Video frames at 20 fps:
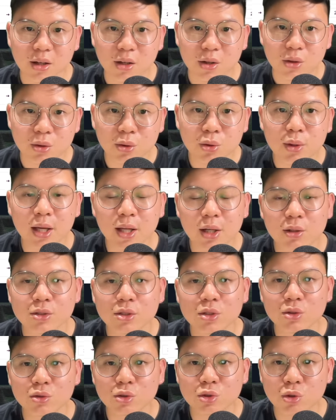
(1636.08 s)
you can
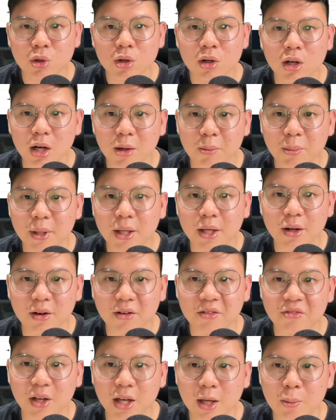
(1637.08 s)
also draw a bit
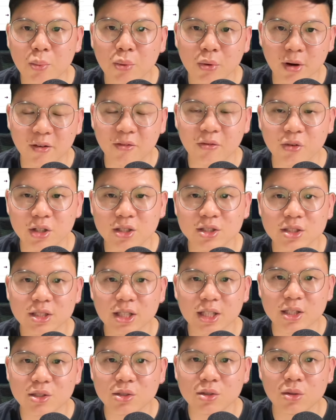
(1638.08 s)
of a preference
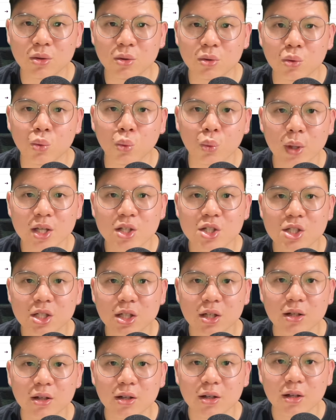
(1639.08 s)
as to
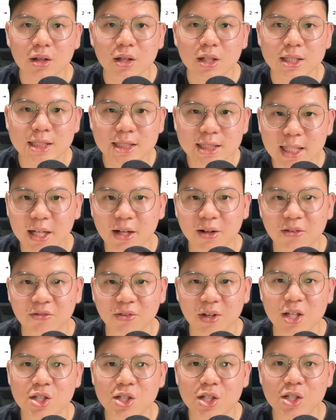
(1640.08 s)
which set of
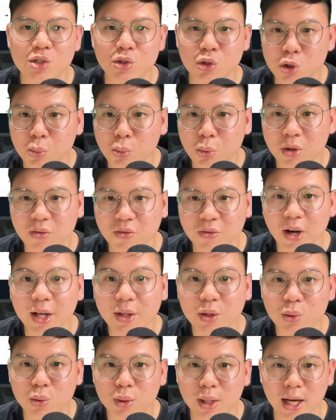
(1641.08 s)
fixtures you
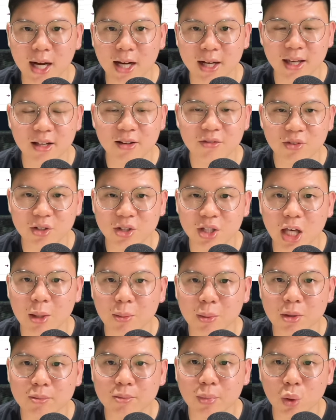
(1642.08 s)
prefer to target for
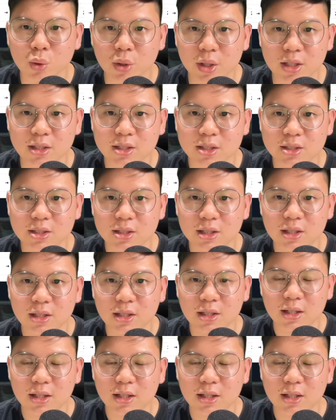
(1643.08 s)
table bonus,